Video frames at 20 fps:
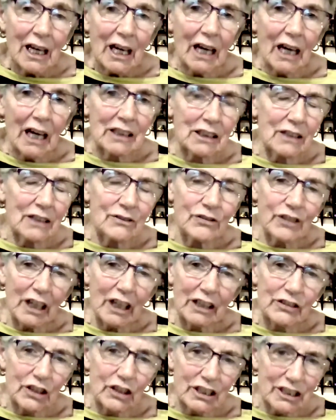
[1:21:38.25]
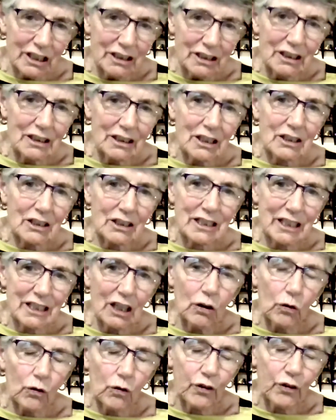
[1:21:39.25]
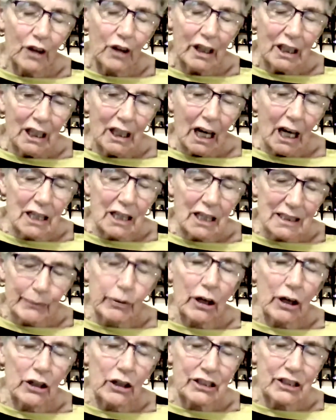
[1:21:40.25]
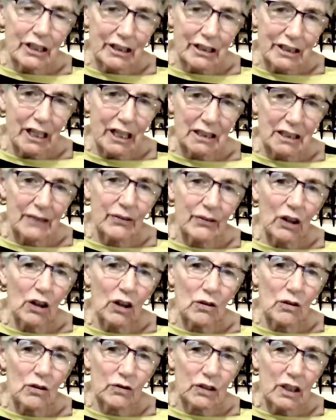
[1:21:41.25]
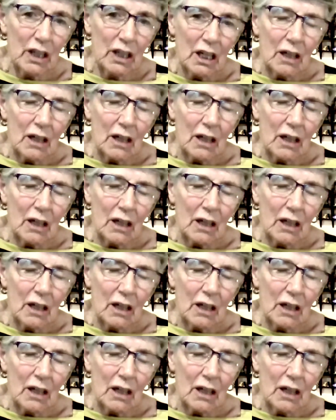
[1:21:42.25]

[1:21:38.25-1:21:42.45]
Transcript: And in fact, the Synod itself, as a process, has evolved.